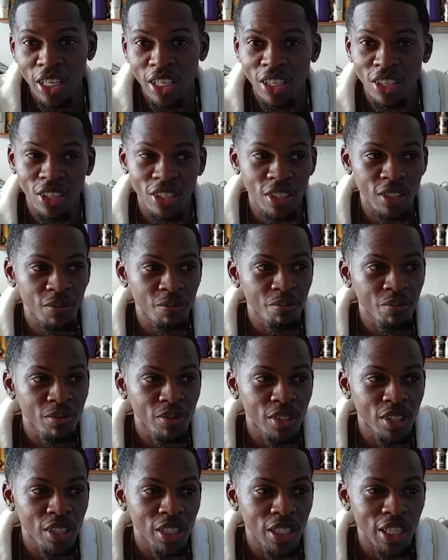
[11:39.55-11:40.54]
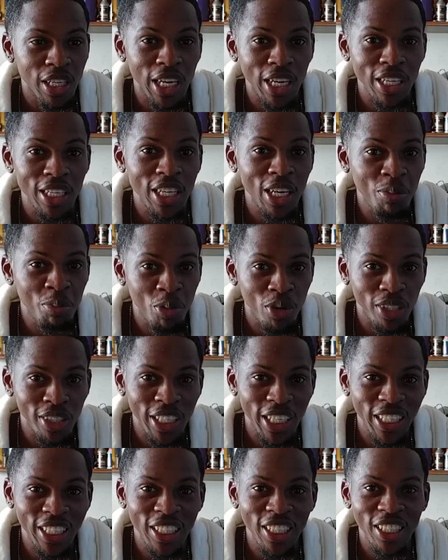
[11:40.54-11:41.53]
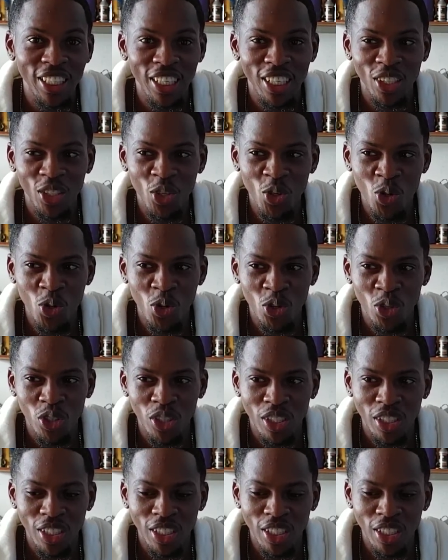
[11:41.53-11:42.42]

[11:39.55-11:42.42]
You know, at that point I did not know